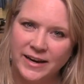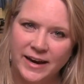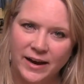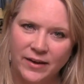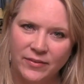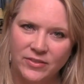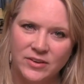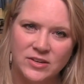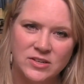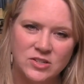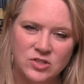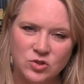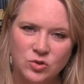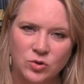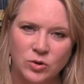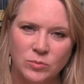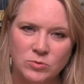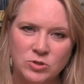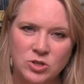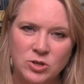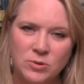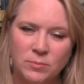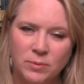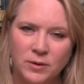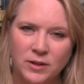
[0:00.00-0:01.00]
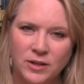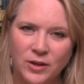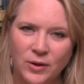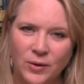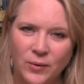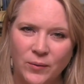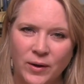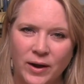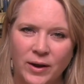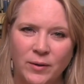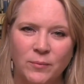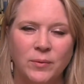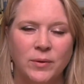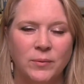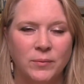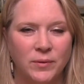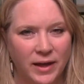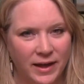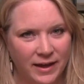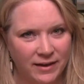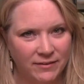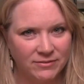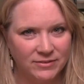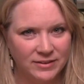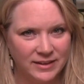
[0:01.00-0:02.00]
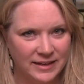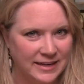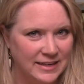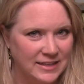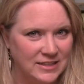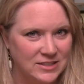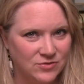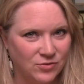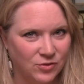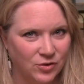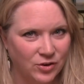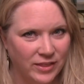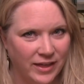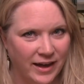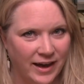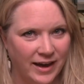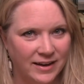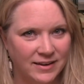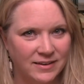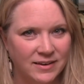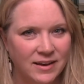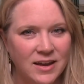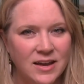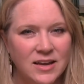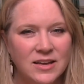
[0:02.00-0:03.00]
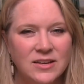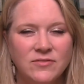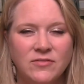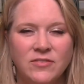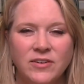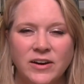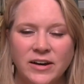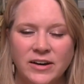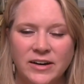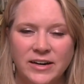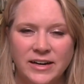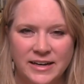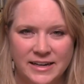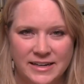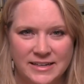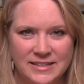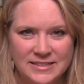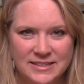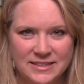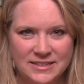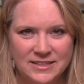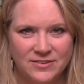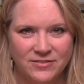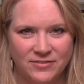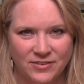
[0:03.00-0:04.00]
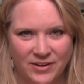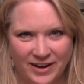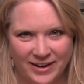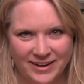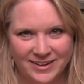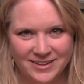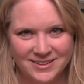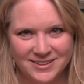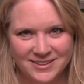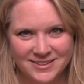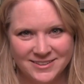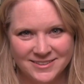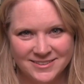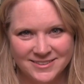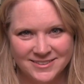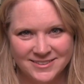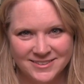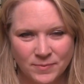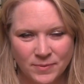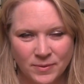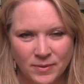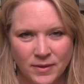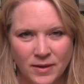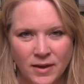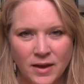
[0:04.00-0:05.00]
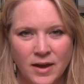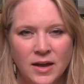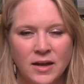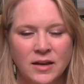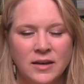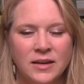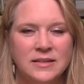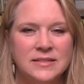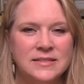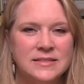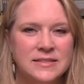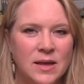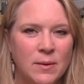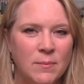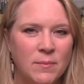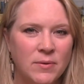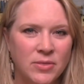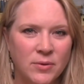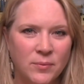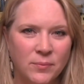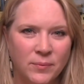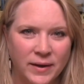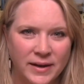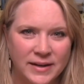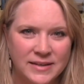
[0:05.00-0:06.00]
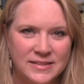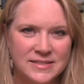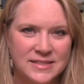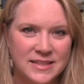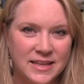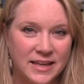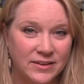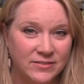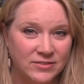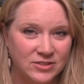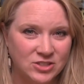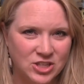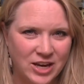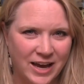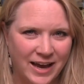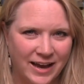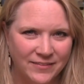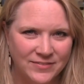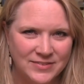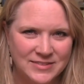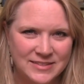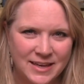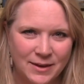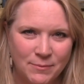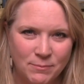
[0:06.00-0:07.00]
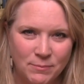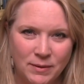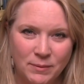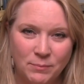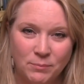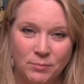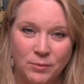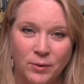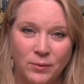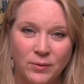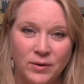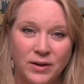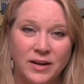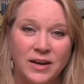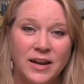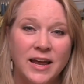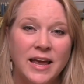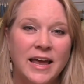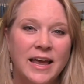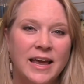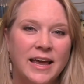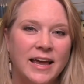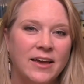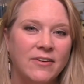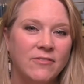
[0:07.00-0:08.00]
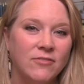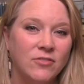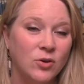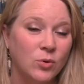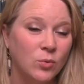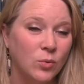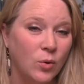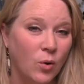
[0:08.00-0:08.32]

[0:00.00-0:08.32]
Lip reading: out the description below and we will have links for that. Very easy to find. Now, some of the ways that shafts can be broken, if you